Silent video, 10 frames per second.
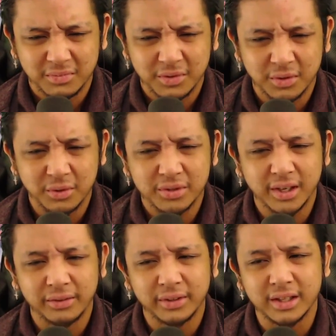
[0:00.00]
Jorah's
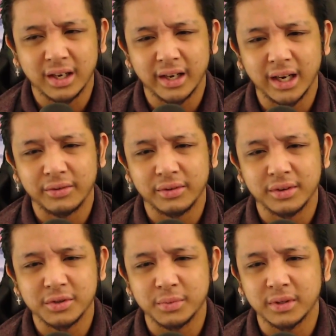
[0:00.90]
definitely dying after
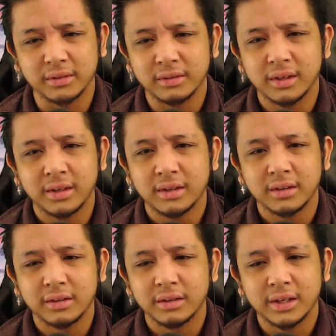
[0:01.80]
this, but
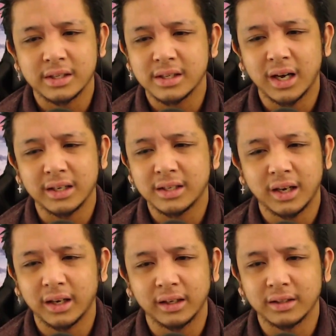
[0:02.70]
he's not
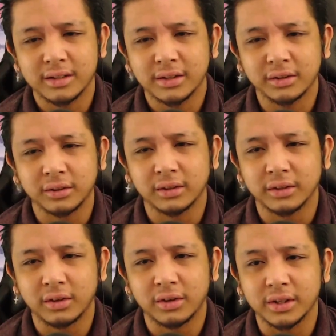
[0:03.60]
dying until
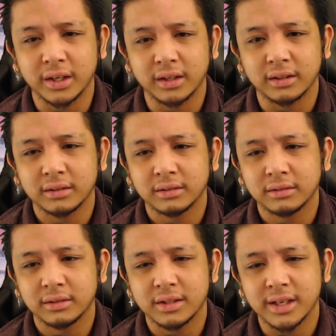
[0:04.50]
they're all dead.
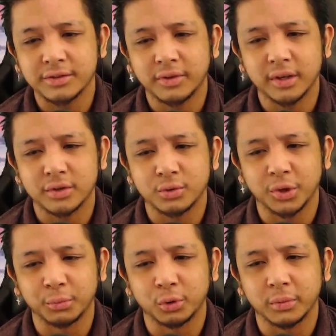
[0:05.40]
Because that's fucking
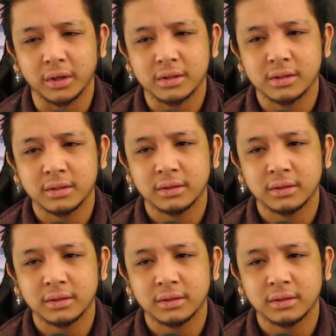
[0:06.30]
Jorah Mormont.